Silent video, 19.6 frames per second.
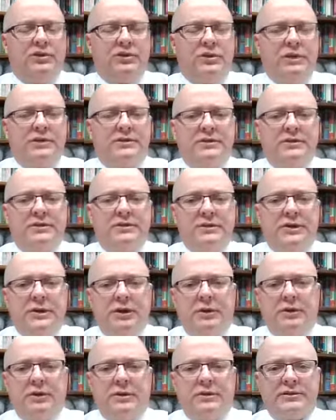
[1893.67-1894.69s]
Jesus
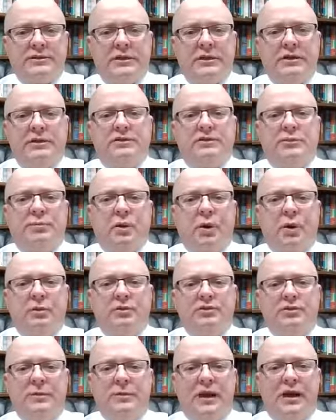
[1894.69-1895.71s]
here is, is
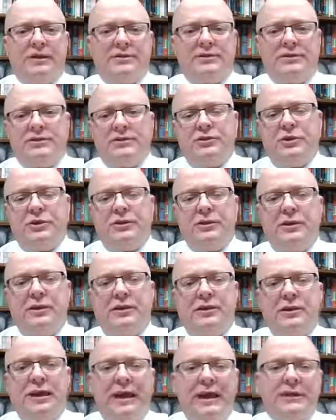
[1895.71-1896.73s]
approached by a centurion